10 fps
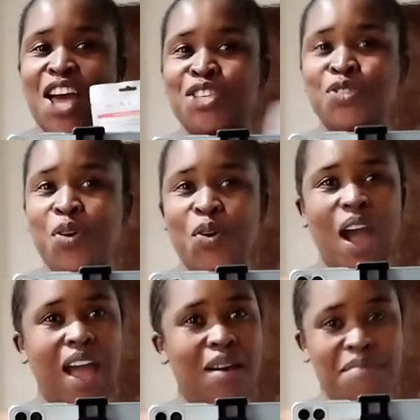
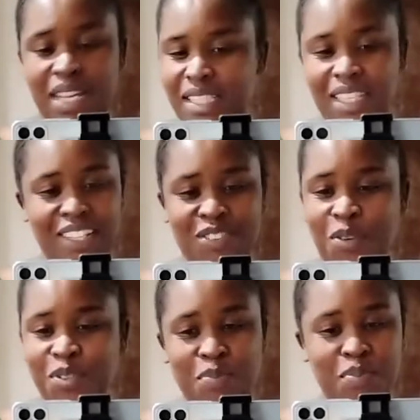So my skin is
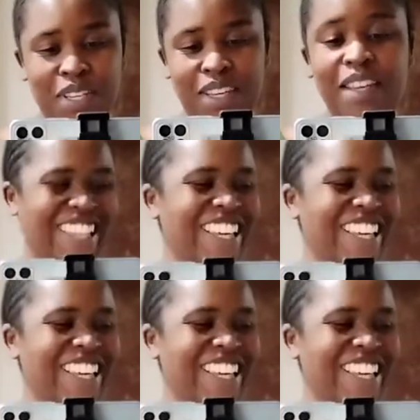going to be